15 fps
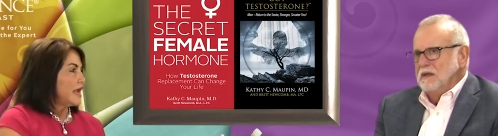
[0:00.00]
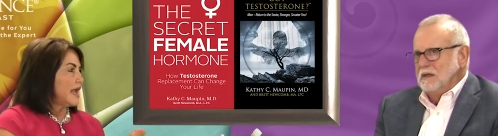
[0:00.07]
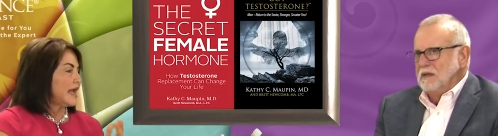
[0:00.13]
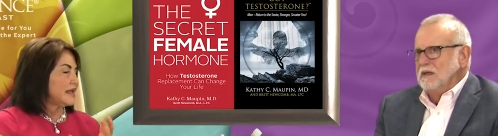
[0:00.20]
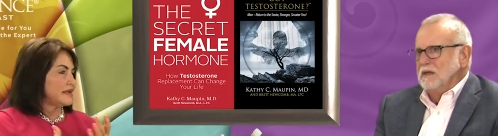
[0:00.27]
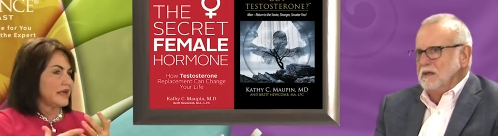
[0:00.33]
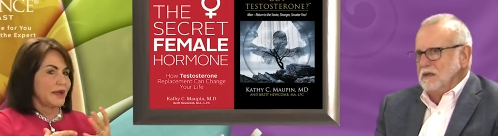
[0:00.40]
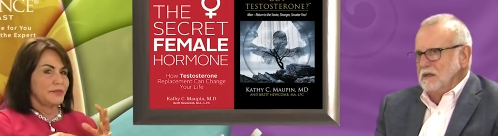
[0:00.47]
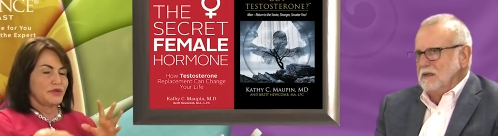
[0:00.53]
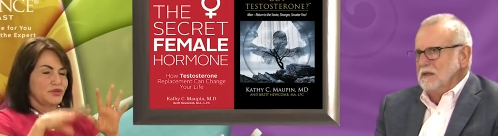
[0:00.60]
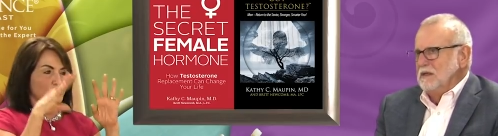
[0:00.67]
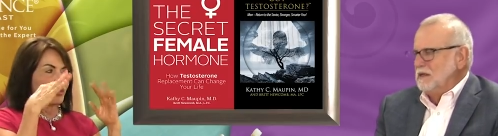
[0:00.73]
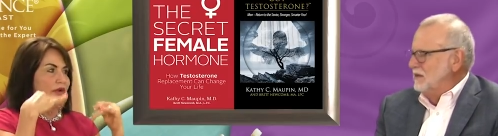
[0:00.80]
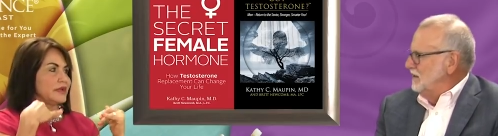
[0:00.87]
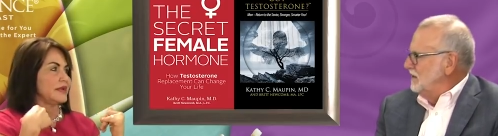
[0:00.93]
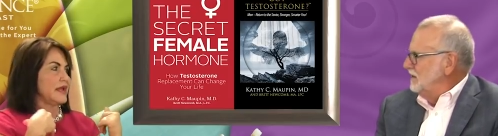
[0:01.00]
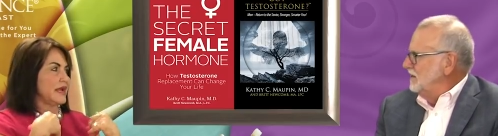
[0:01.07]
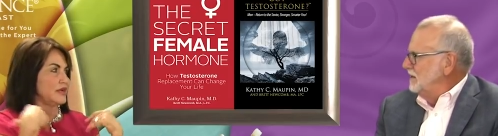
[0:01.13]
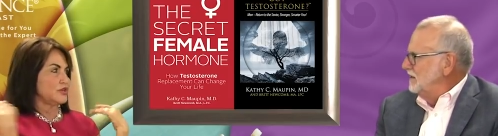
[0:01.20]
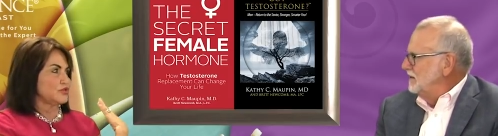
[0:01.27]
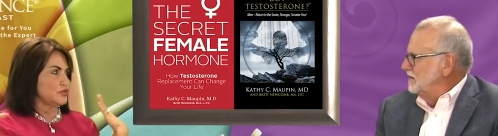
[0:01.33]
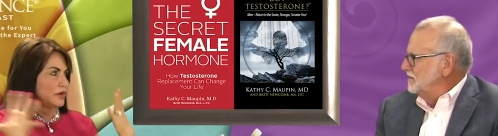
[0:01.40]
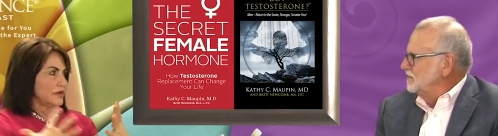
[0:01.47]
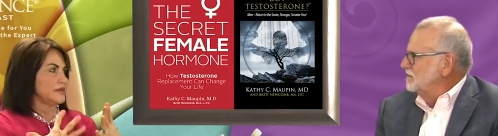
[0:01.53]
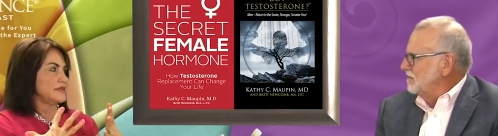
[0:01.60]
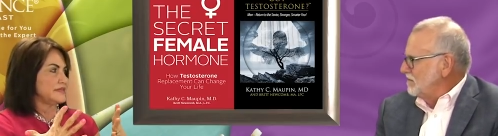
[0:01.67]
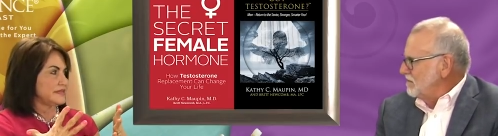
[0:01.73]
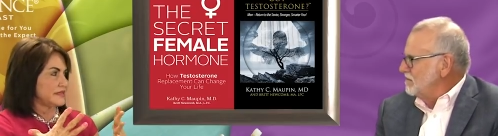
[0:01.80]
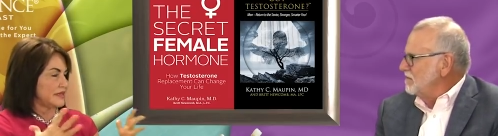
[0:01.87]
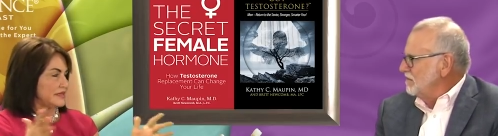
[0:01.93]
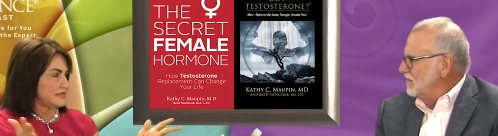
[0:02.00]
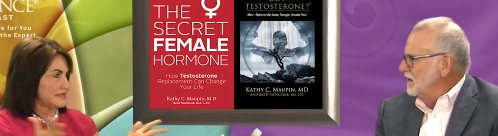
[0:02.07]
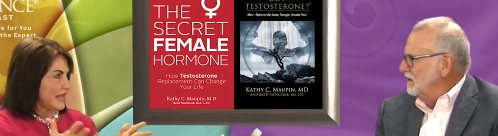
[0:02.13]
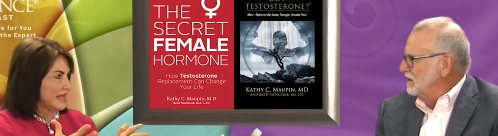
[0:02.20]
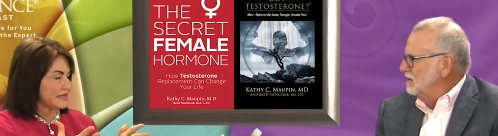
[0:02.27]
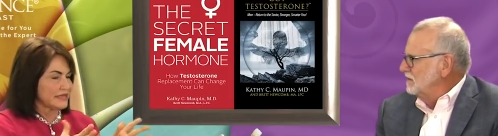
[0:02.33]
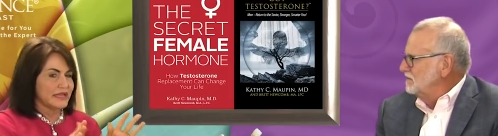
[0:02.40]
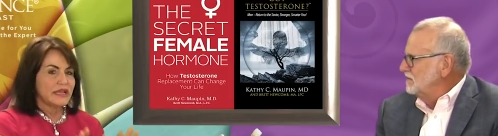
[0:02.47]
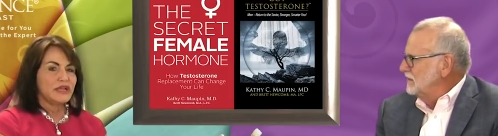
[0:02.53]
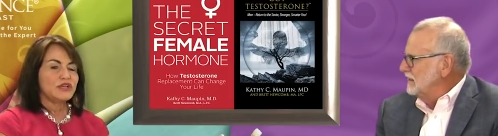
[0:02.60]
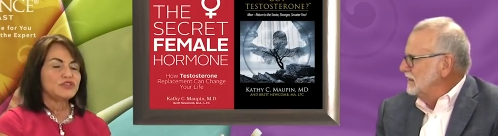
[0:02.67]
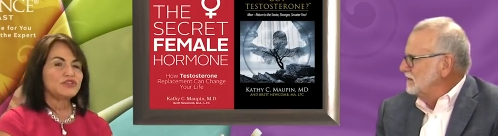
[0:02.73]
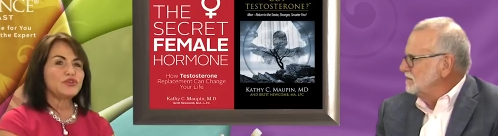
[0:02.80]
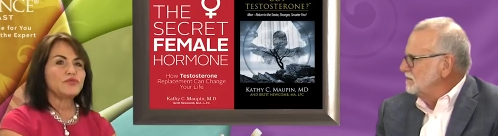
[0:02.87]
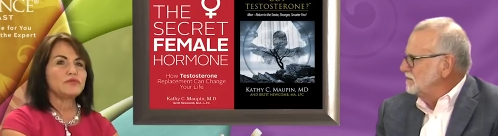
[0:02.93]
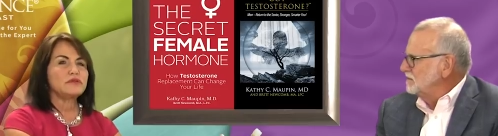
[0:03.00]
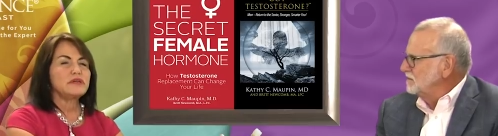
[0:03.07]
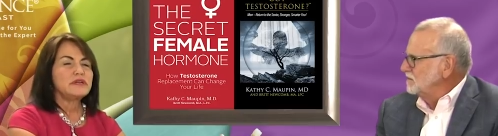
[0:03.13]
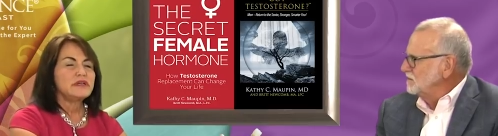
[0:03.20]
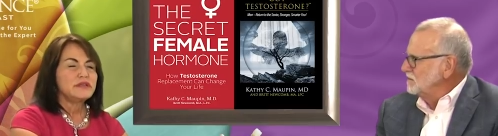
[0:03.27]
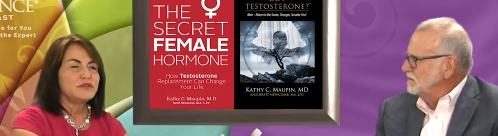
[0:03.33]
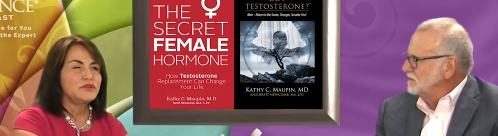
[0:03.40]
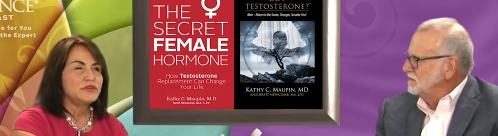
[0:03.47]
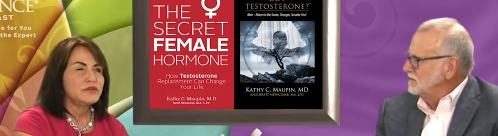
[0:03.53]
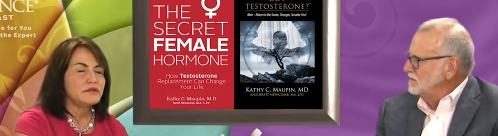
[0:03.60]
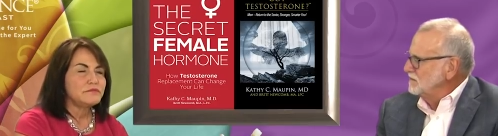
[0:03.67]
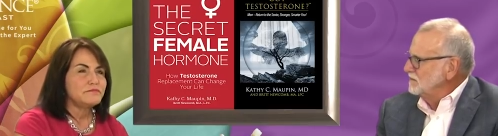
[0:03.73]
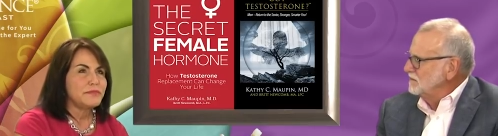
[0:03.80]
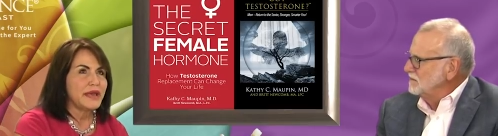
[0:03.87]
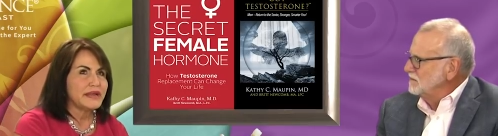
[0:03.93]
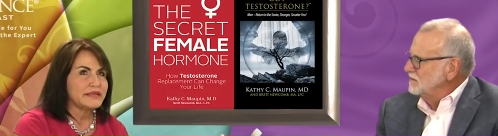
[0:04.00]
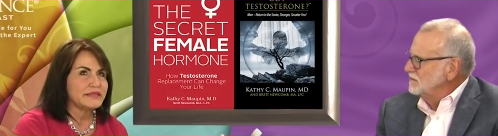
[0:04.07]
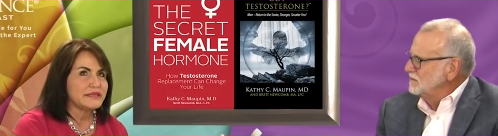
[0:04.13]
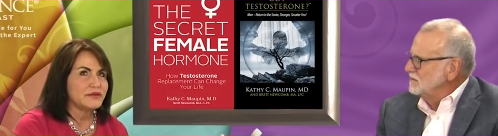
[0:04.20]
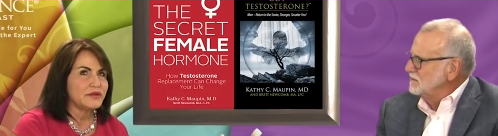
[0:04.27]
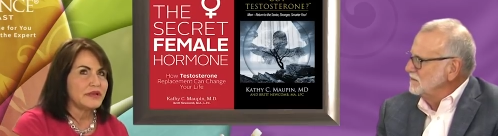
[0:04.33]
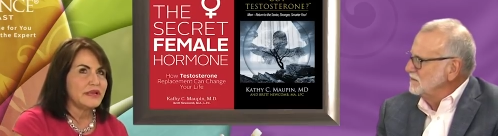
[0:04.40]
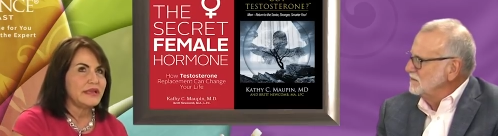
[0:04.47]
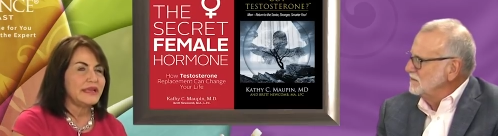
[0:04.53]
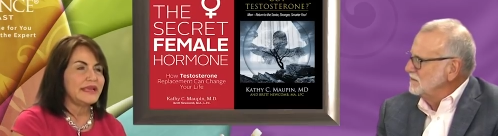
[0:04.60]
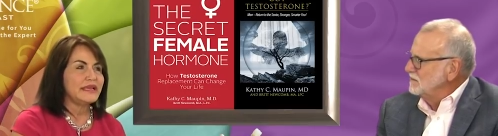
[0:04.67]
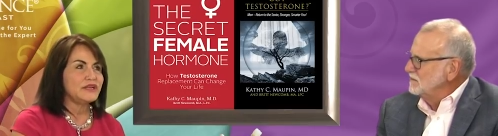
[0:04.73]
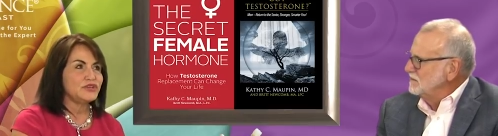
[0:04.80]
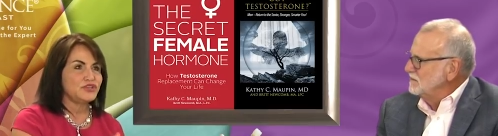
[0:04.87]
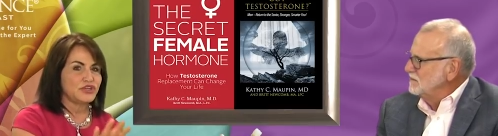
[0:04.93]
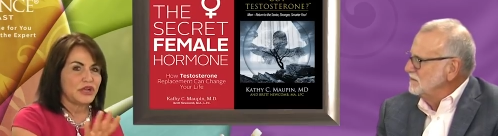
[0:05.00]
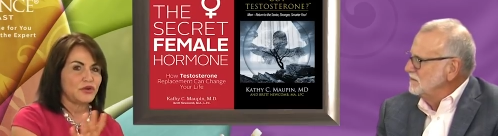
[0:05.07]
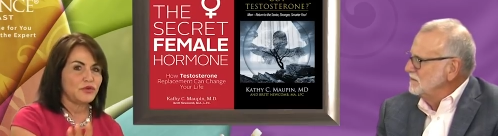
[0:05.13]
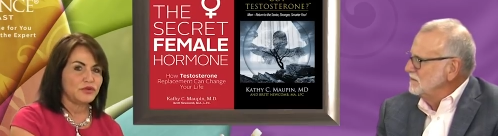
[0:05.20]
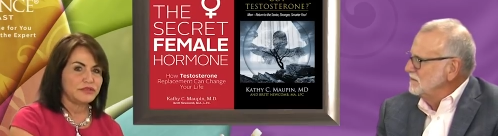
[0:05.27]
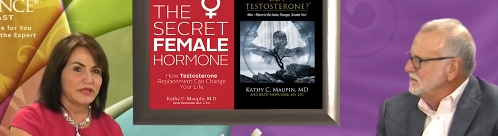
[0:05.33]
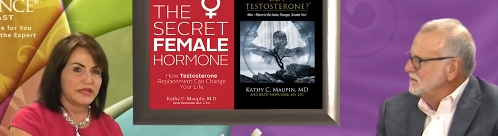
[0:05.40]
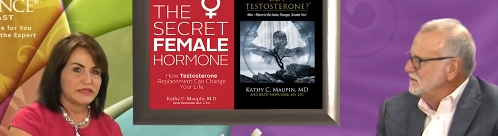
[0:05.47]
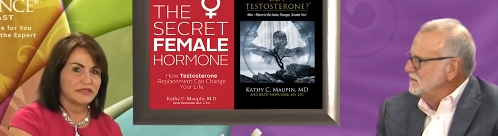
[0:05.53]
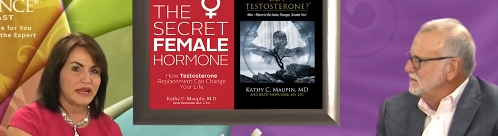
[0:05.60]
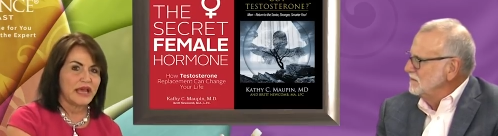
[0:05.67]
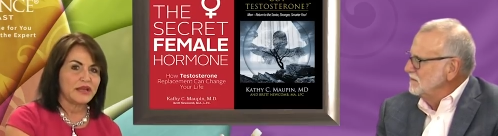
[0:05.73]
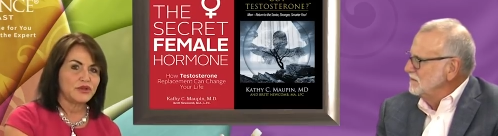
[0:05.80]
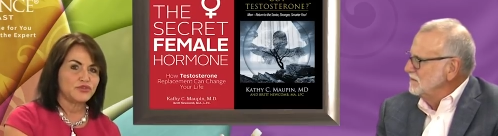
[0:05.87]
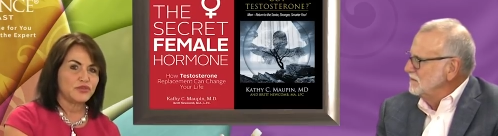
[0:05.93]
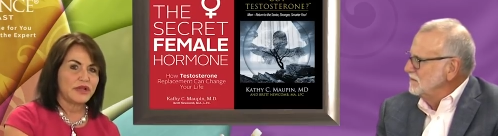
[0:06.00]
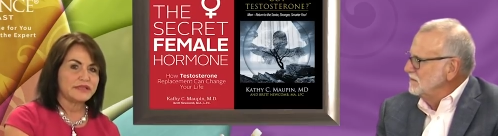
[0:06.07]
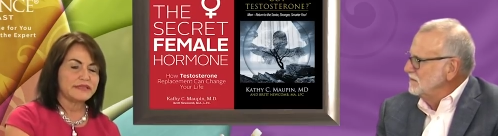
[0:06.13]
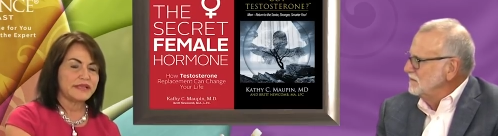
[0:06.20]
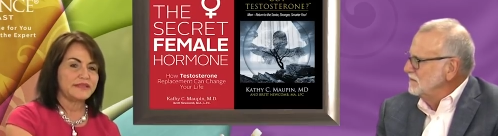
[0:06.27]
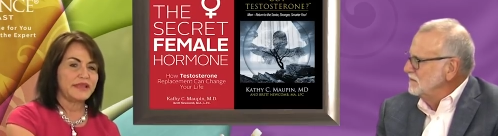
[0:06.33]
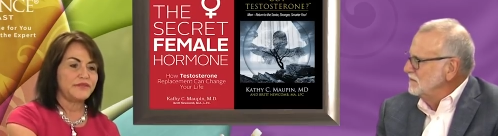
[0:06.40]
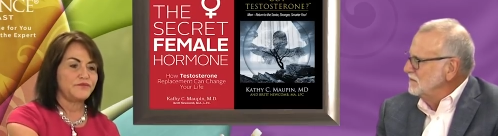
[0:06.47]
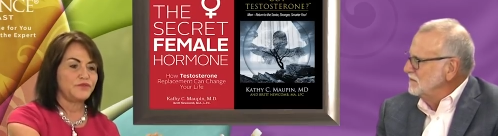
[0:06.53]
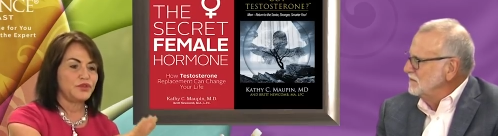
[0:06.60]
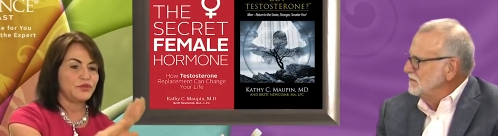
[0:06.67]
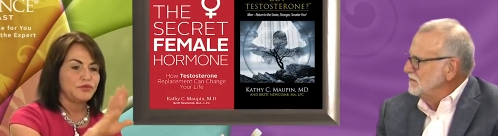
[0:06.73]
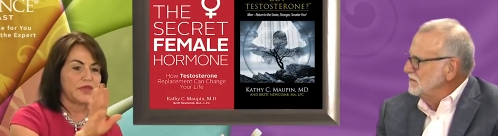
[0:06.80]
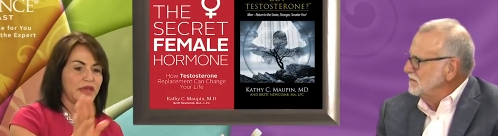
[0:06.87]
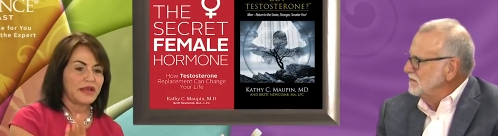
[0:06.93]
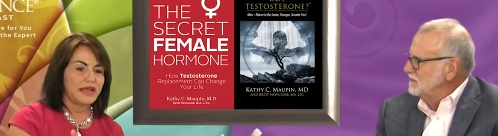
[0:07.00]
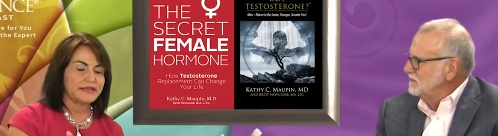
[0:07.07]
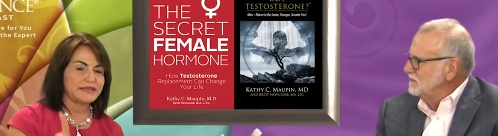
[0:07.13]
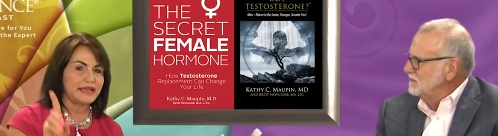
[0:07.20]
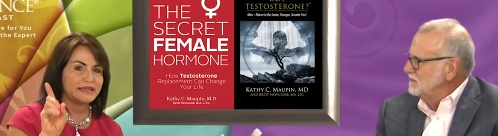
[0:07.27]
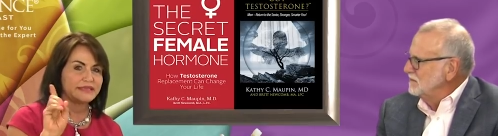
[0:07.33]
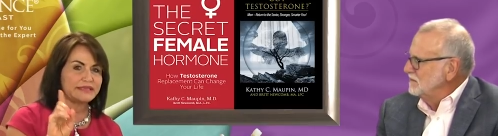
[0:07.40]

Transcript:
Speaker 1: And I mean, shrunk in height, shrunk in, in size. Yeah. So, medicine in general does not address that. They view that as a